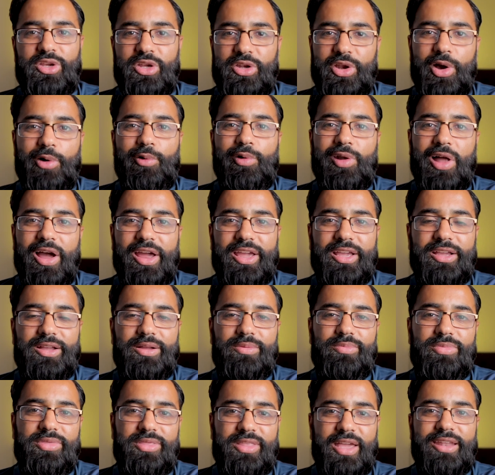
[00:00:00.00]
you don't like
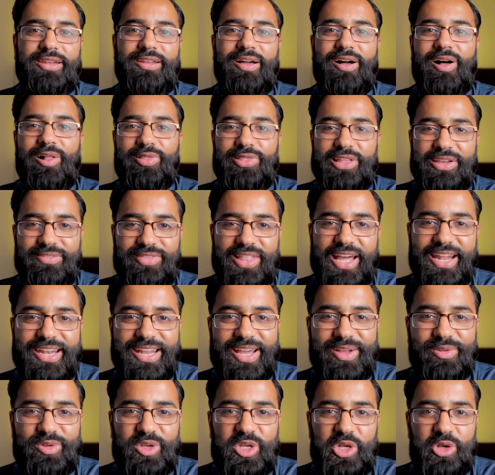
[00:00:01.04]
them, then I'll leave that
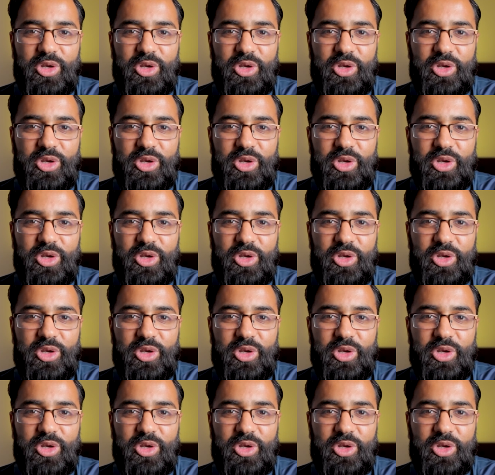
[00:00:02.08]
down to